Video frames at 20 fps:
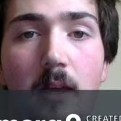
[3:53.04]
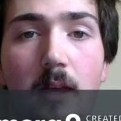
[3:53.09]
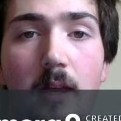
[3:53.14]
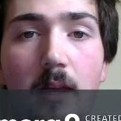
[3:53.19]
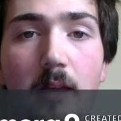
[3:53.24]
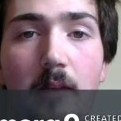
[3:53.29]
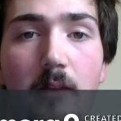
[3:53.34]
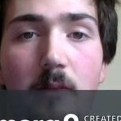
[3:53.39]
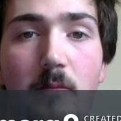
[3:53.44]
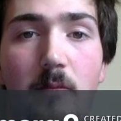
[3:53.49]

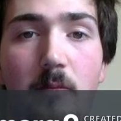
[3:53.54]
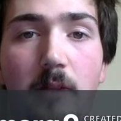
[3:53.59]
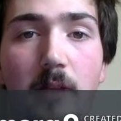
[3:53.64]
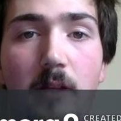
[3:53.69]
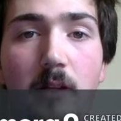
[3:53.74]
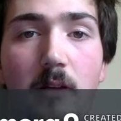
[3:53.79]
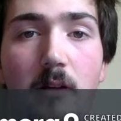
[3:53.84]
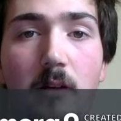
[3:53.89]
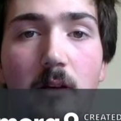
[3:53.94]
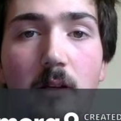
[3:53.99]
and this would
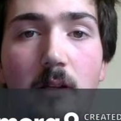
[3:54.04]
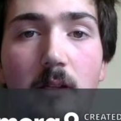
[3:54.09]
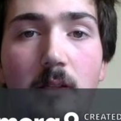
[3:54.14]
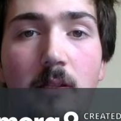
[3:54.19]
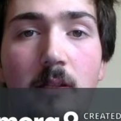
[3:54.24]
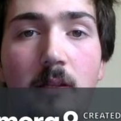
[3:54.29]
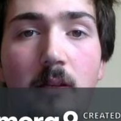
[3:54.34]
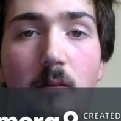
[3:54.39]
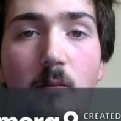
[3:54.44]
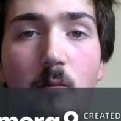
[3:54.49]
then
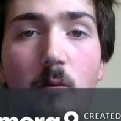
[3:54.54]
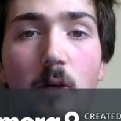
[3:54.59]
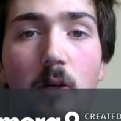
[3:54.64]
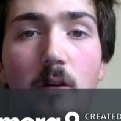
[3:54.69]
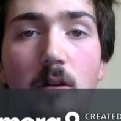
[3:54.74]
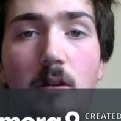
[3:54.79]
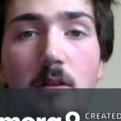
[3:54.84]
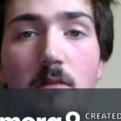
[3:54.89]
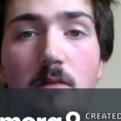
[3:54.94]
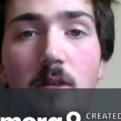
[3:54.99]
cause water
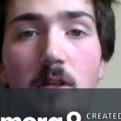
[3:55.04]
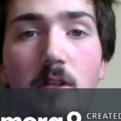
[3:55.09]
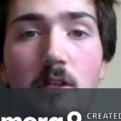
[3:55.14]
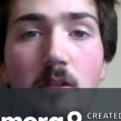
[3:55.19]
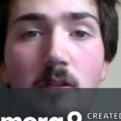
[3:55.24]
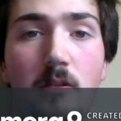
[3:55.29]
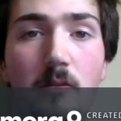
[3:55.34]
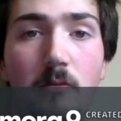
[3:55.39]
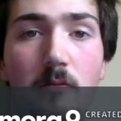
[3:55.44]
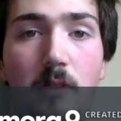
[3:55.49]
to rush in
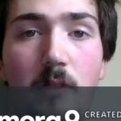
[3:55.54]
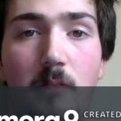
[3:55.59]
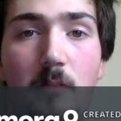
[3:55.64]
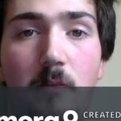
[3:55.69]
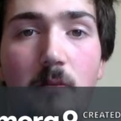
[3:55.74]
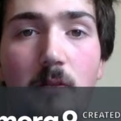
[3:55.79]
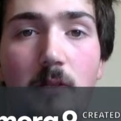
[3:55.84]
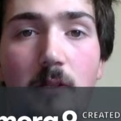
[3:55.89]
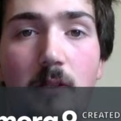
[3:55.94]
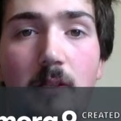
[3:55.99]
due to
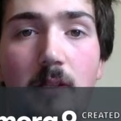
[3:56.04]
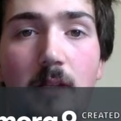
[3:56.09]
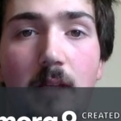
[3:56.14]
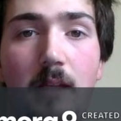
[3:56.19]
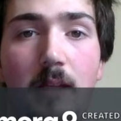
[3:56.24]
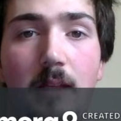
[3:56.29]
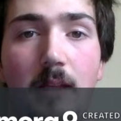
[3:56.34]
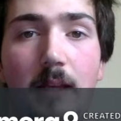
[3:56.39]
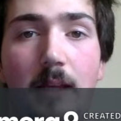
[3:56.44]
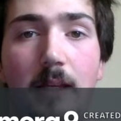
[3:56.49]
osmosis and
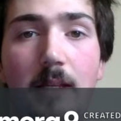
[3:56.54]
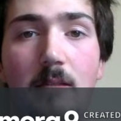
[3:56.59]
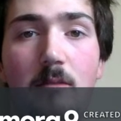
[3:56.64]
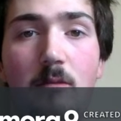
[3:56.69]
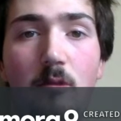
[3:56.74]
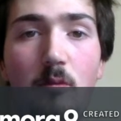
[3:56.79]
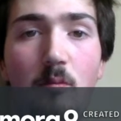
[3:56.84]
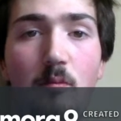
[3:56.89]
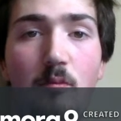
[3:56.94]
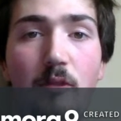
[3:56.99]
lyse
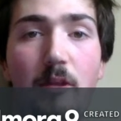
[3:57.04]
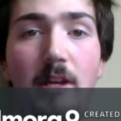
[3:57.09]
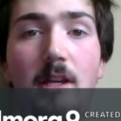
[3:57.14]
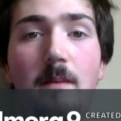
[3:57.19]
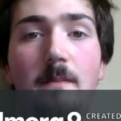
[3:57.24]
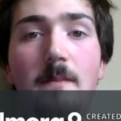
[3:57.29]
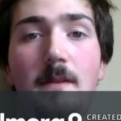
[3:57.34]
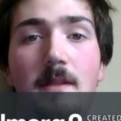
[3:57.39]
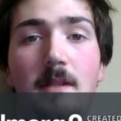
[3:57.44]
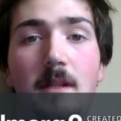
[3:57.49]
or break
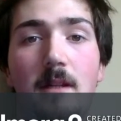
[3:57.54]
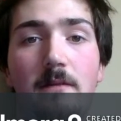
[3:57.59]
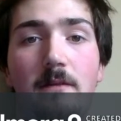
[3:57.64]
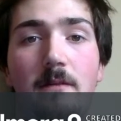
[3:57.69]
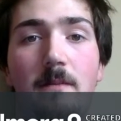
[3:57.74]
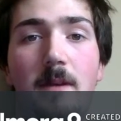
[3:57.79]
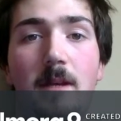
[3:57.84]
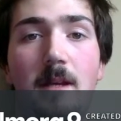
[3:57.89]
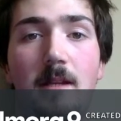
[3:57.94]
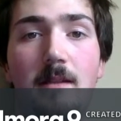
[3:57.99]
up the cell
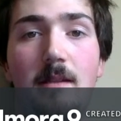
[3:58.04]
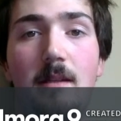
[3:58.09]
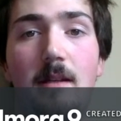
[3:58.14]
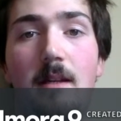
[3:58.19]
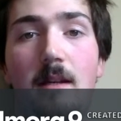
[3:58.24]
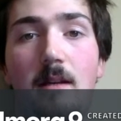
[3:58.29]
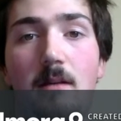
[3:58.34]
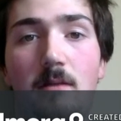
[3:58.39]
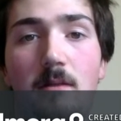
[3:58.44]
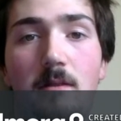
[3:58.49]
from the inside
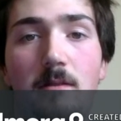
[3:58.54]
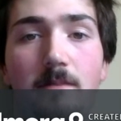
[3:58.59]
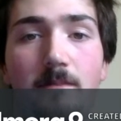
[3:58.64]
out.